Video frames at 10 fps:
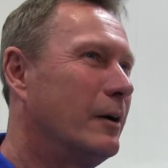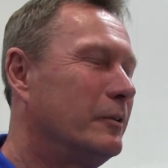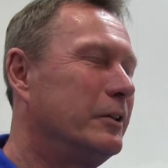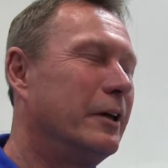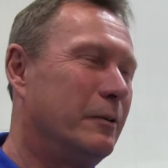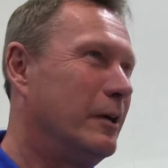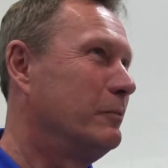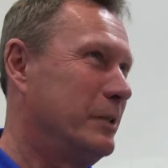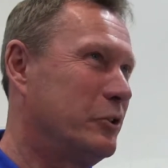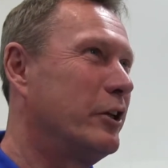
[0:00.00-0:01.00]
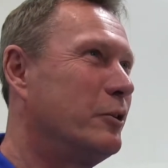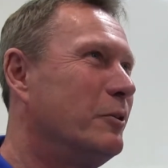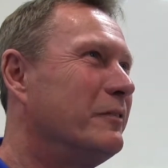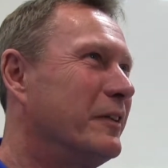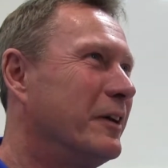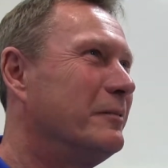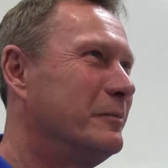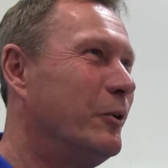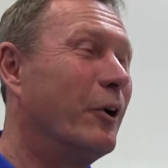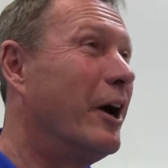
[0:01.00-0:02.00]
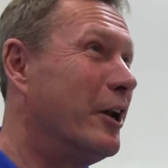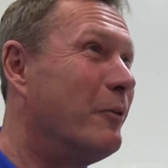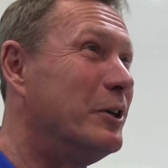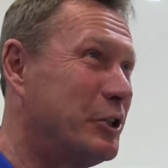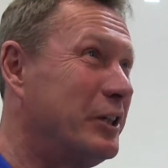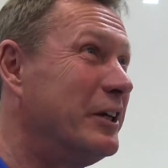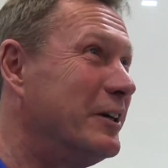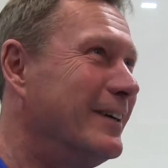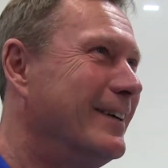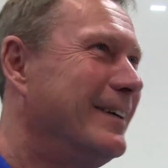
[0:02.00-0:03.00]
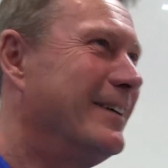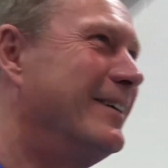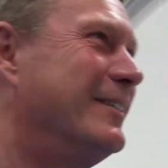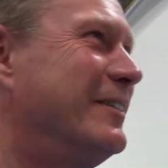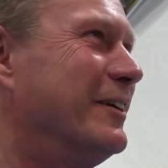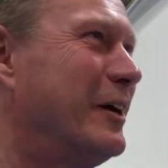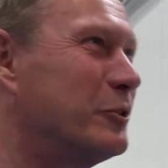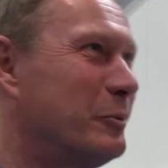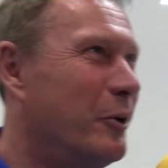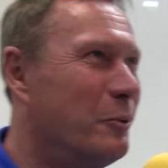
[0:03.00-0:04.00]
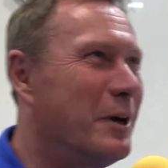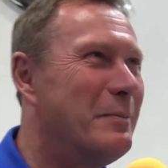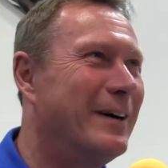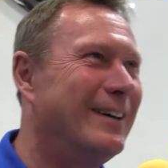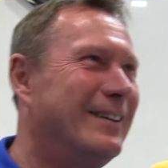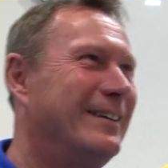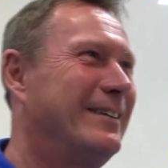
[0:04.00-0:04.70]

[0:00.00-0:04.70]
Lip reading: Yeah, I'll take your word for that. All I know is he did it, and I was blown away by it.